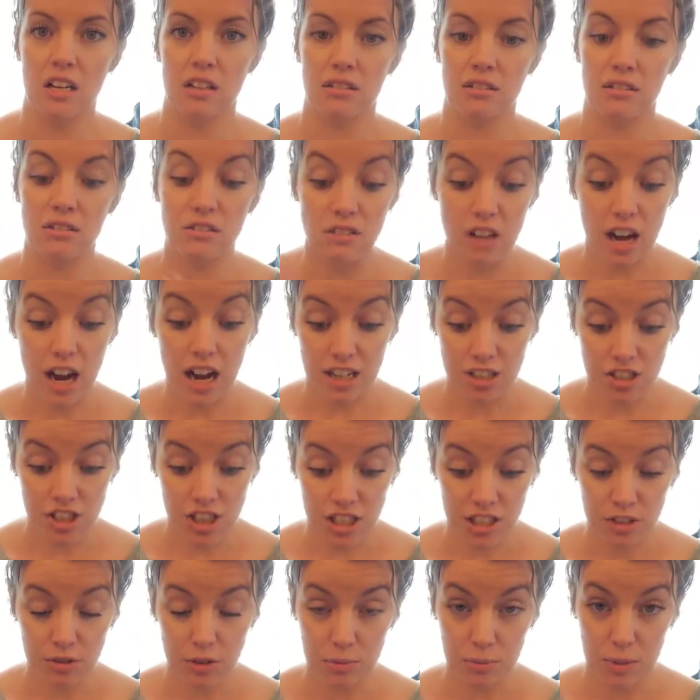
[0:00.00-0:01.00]

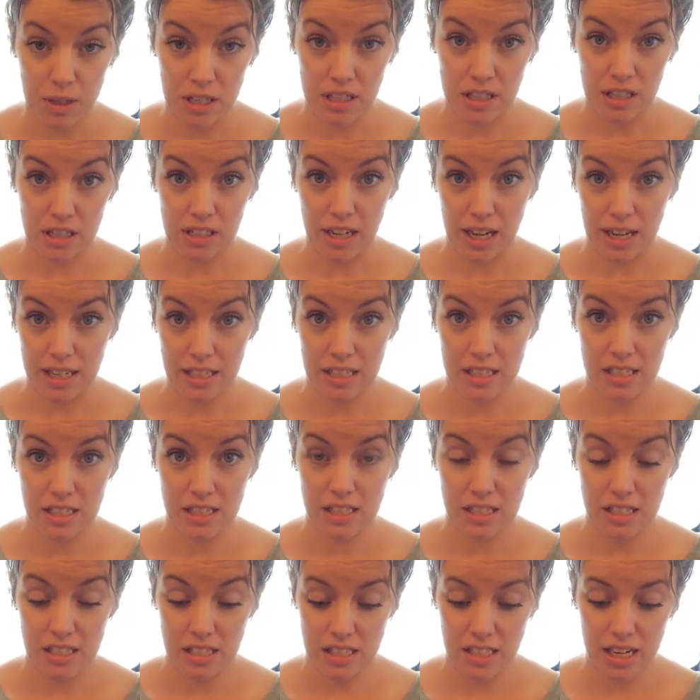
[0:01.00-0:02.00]
Logic would be the
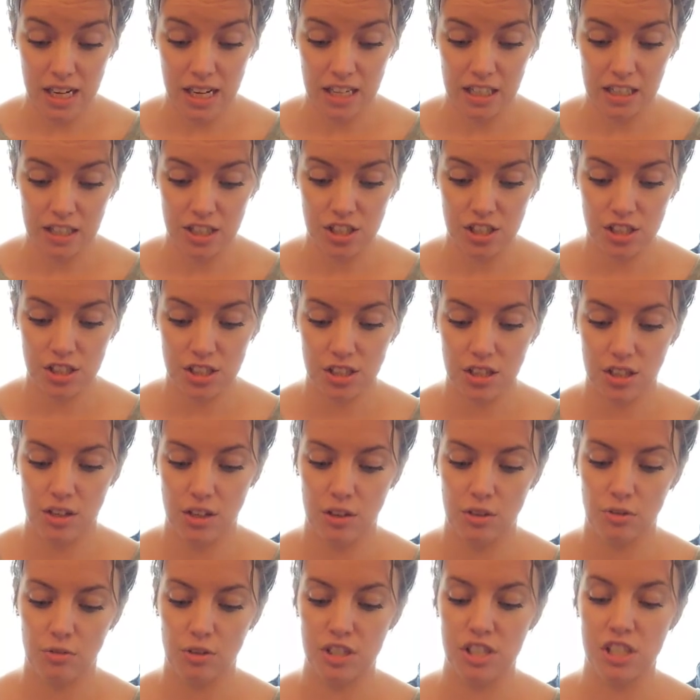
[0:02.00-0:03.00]
next stage,
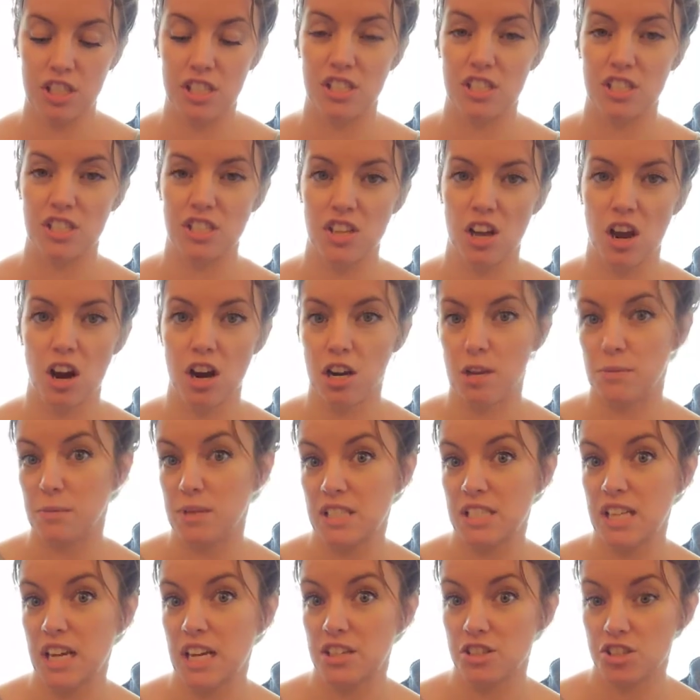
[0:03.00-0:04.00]
which is
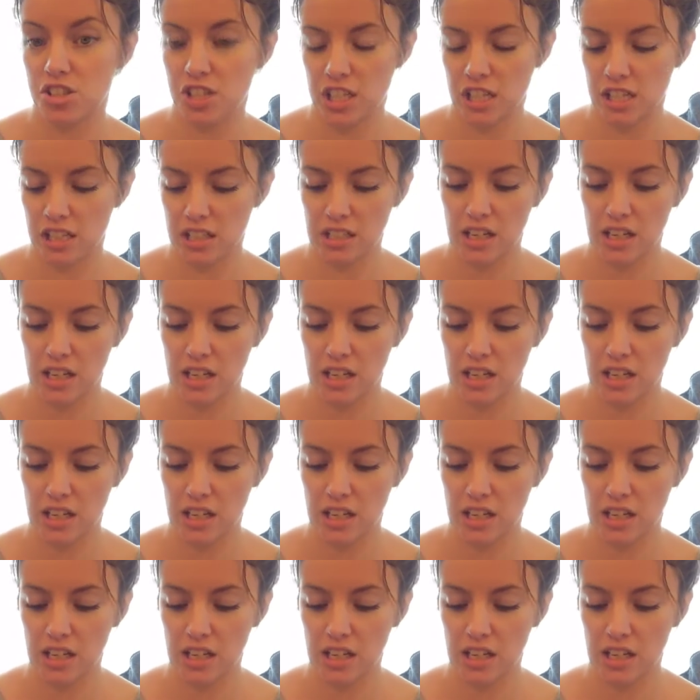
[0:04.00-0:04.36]
argumentation.